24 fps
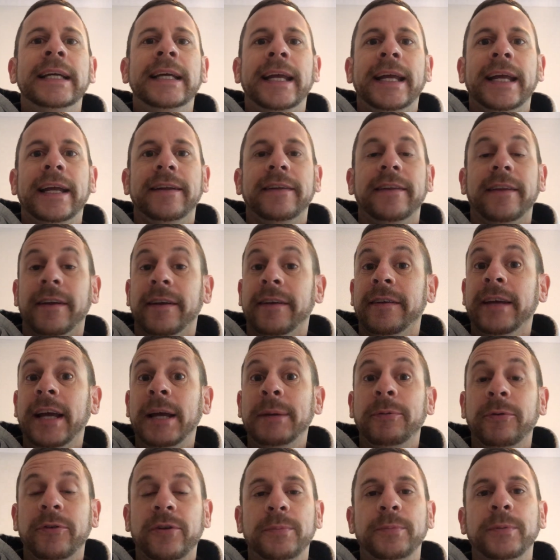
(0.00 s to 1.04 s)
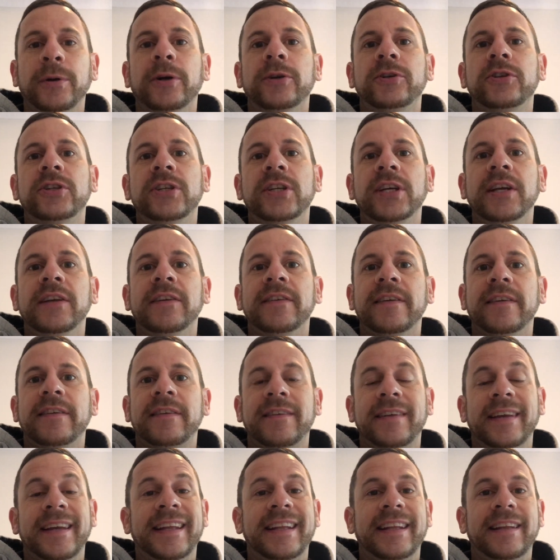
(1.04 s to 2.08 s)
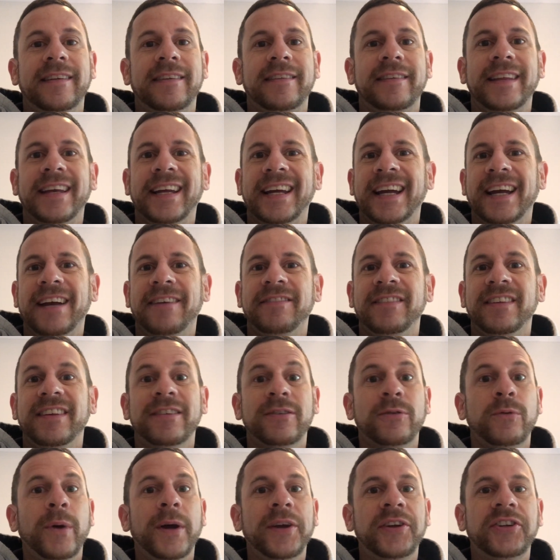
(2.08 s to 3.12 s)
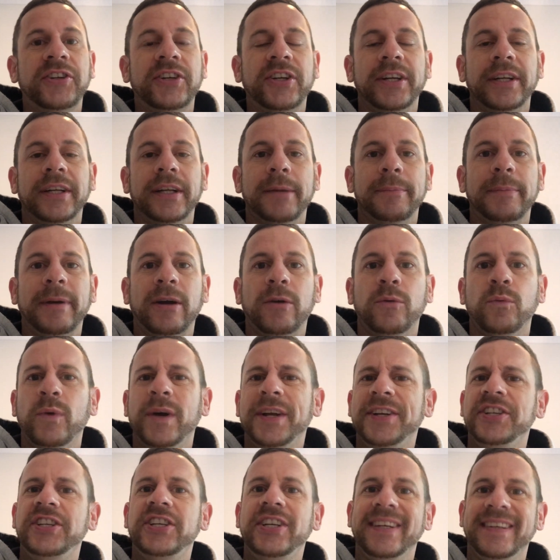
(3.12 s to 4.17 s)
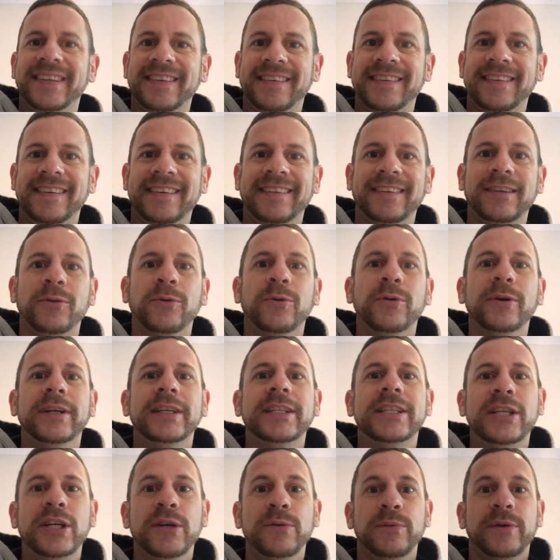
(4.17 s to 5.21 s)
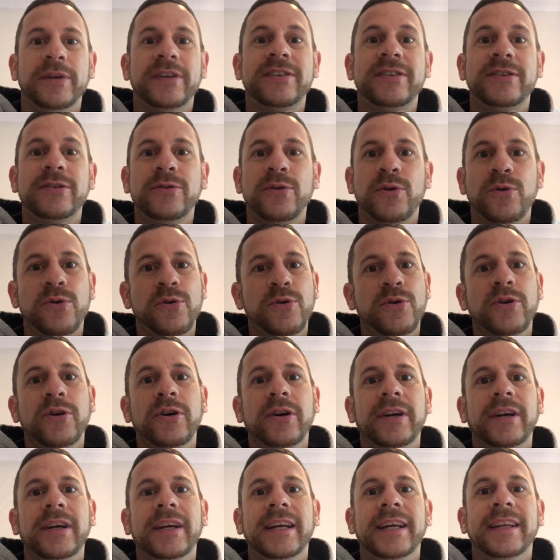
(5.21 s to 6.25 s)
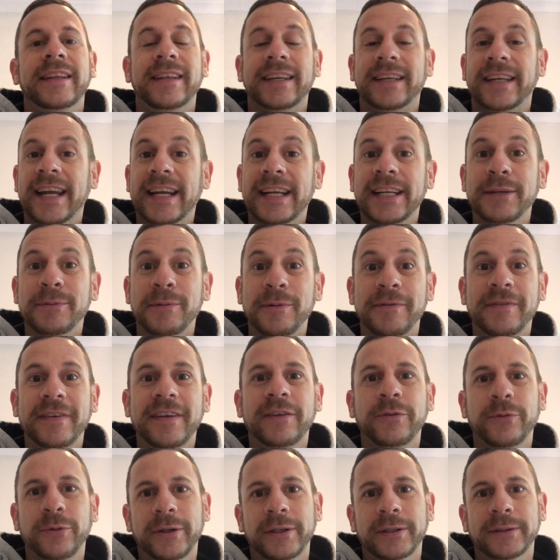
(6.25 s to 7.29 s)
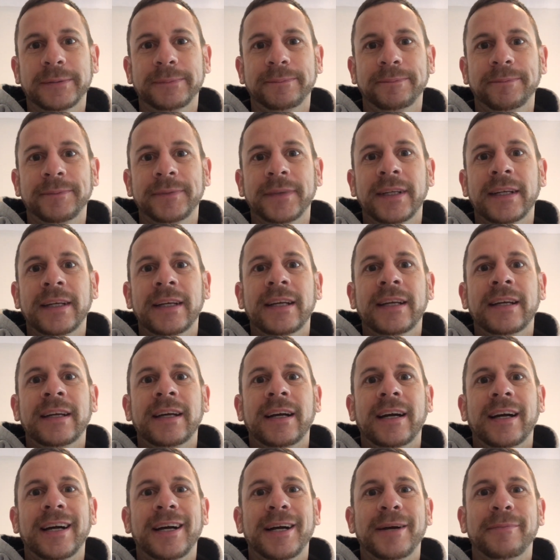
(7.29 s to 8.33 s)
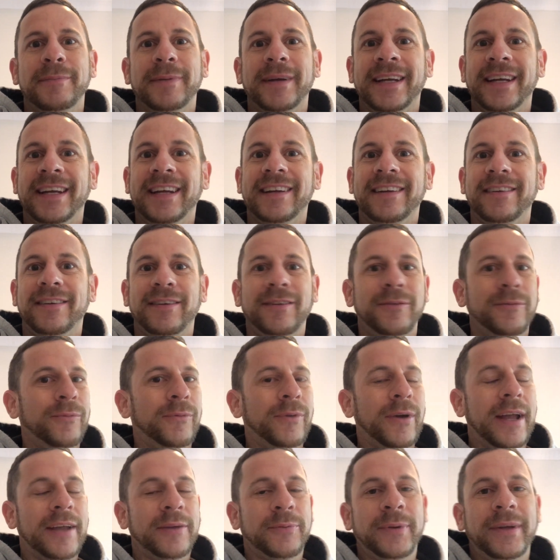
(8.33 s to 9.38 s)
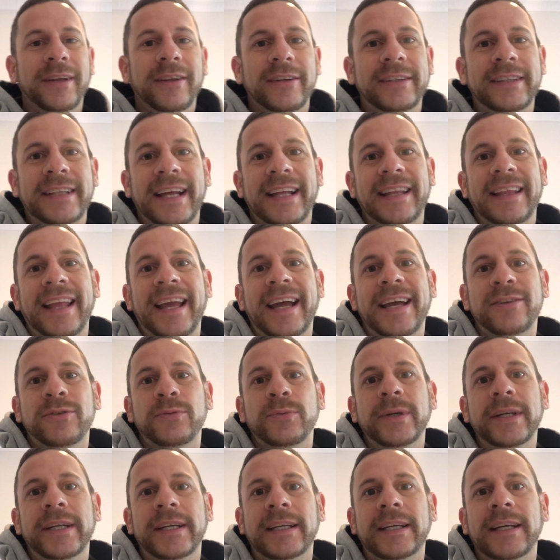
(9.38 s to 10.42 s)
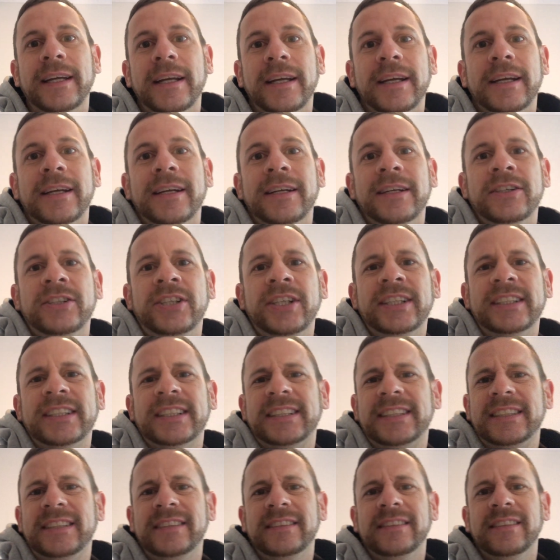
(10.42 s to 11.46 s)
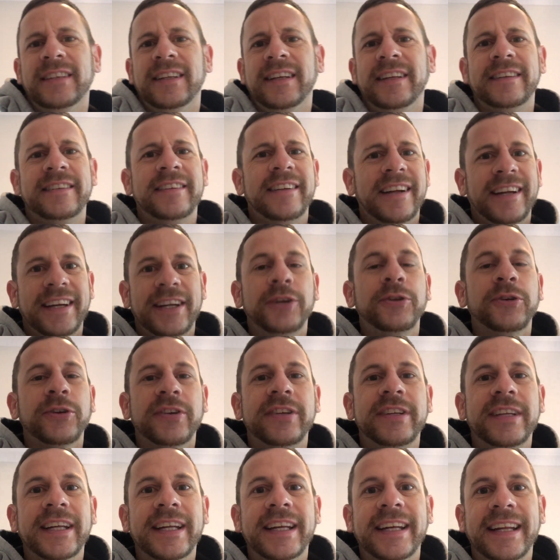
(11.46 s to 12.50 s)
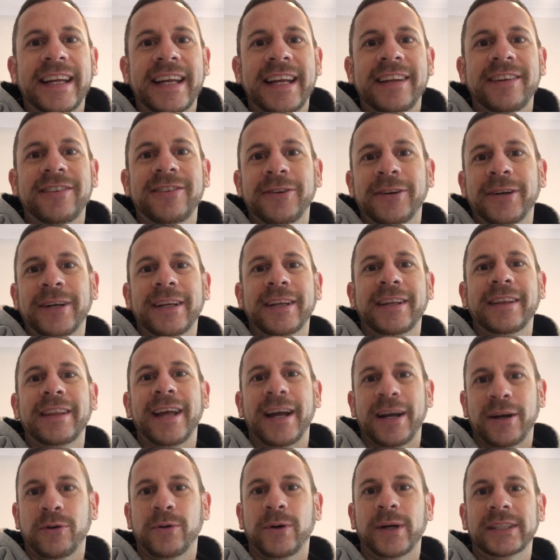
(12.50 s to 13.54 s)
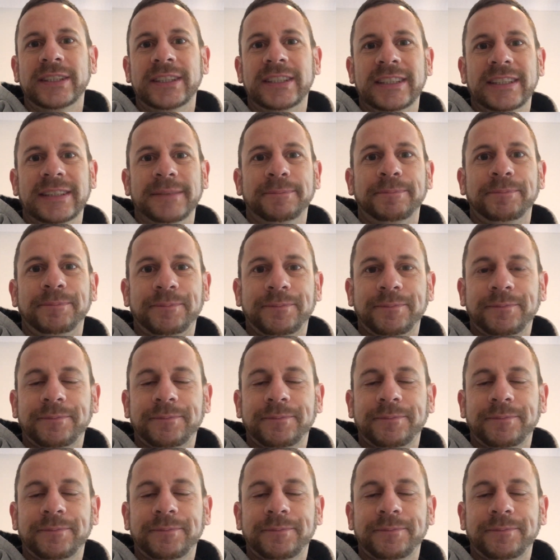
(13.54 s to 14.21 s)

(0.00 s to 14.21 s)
And the disciples approach Jesus and they have this question about when Jesus is going to restore the kingdom of Israel. And as we looked at last week, Jesus is not interested in answering that question.